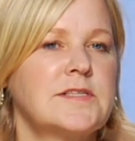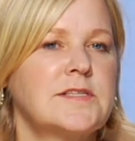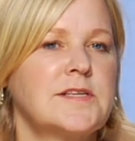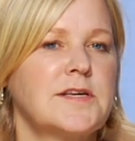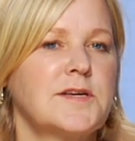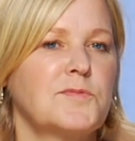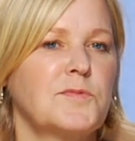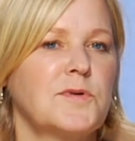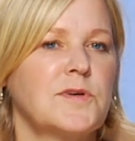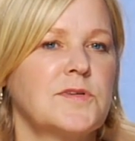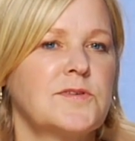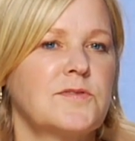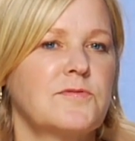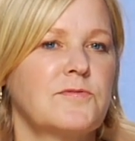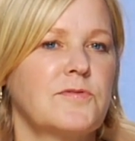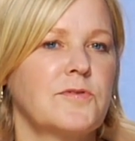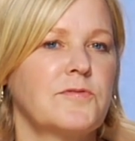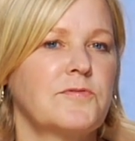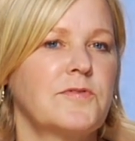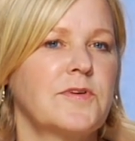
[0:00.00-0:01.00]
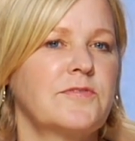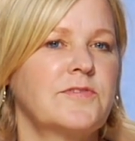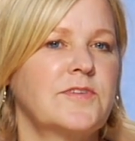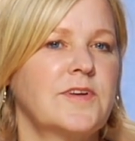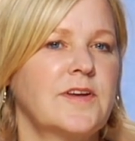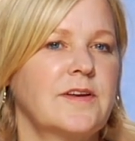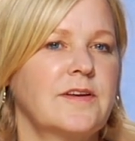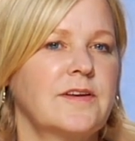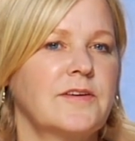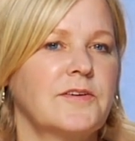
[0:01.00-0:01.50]
with Sid Wilson for
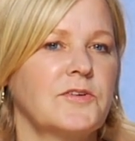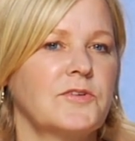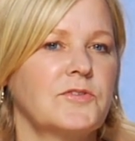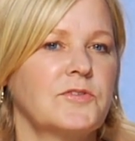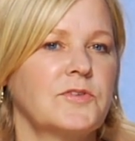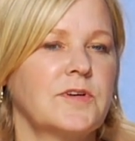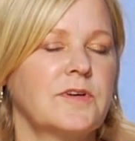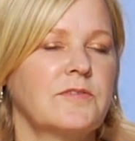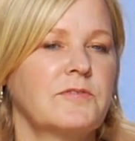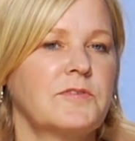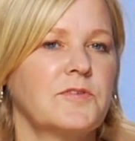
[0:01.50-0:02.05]
15 years,